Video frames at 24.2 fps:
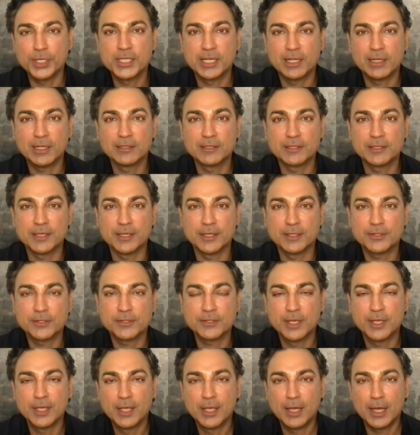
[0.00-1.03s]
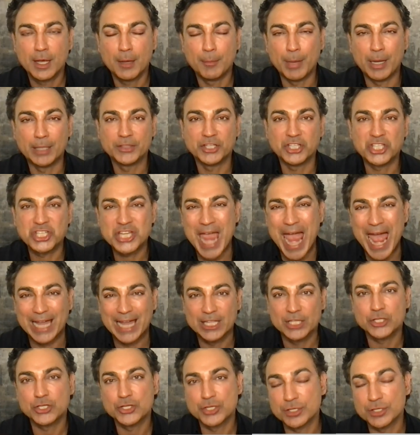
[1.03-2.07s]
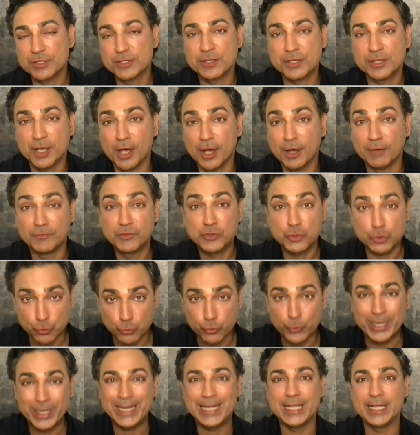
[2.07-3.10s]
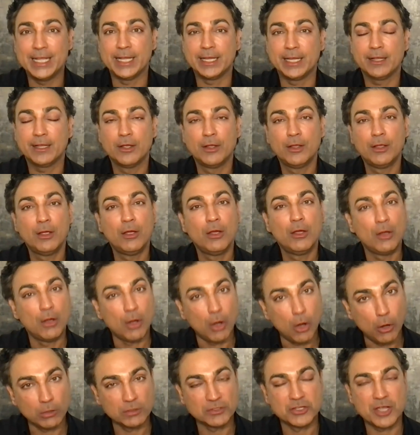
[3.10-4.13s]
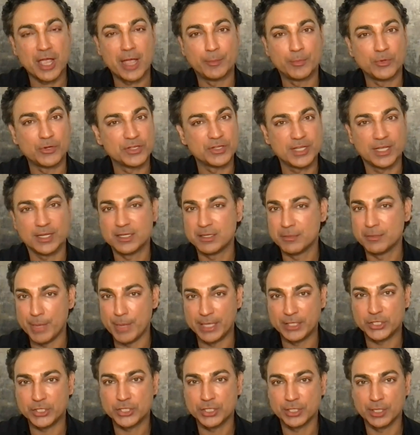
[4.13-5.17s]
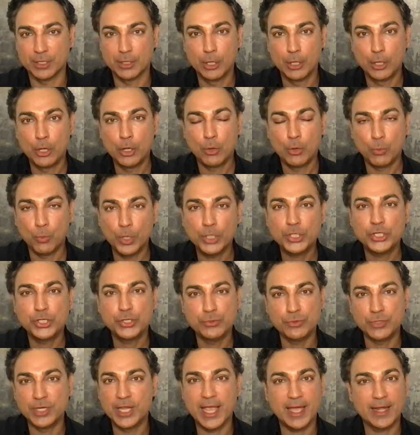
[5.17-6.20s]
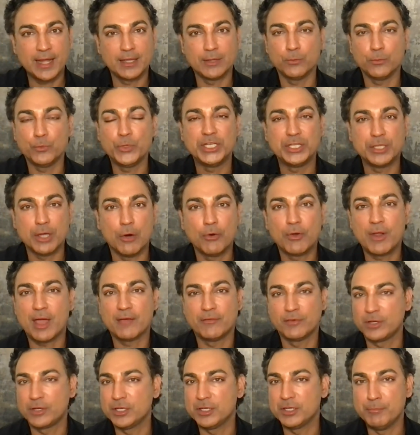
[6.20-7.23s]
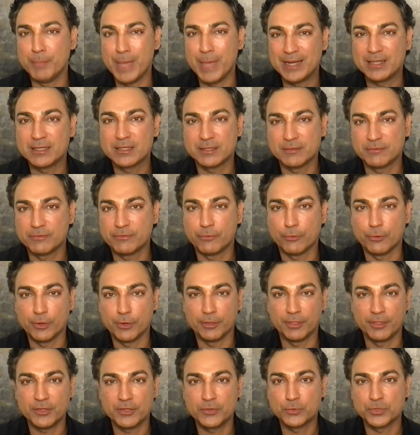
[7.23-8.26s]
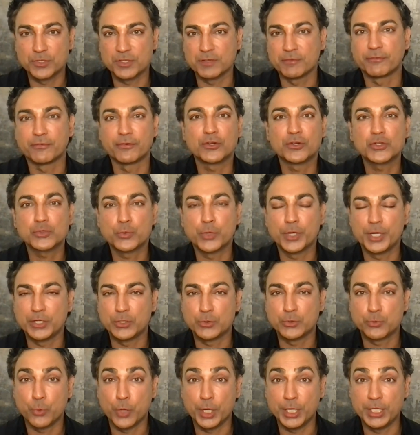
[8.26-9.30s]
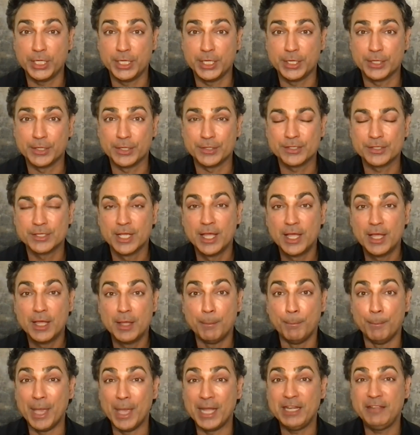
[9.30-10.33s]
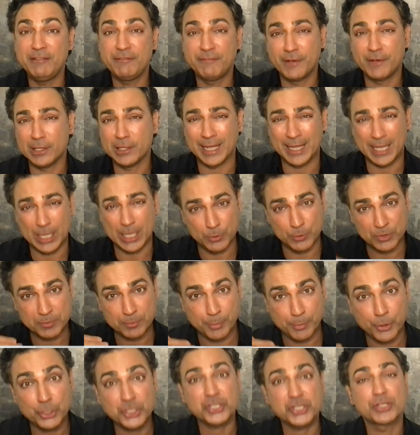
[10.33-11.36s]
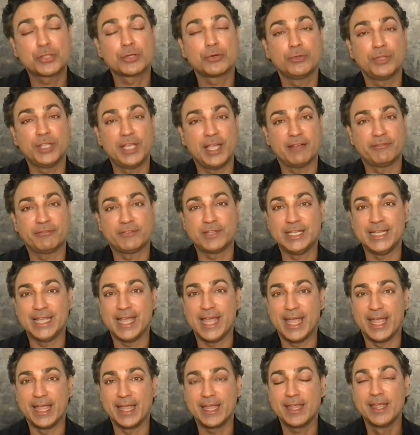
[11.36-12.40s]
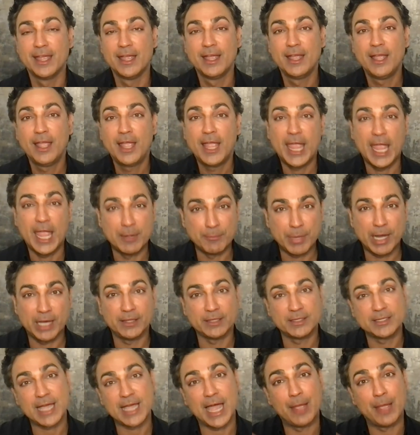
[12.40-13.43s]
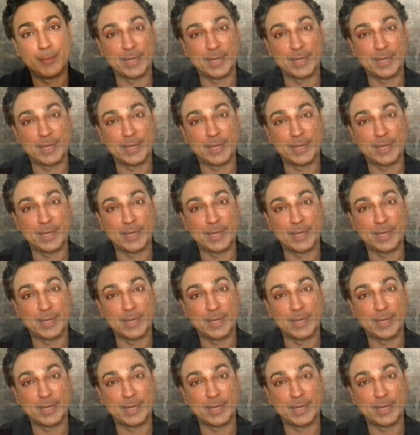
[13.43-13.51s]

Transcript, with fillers: tells us about the challenges of treating Alzheimer's and dementia. Once you get it, we don't have a good medicine for it. This was the first one in twenty years. Many felt like it was pushed through the F D A, and by the time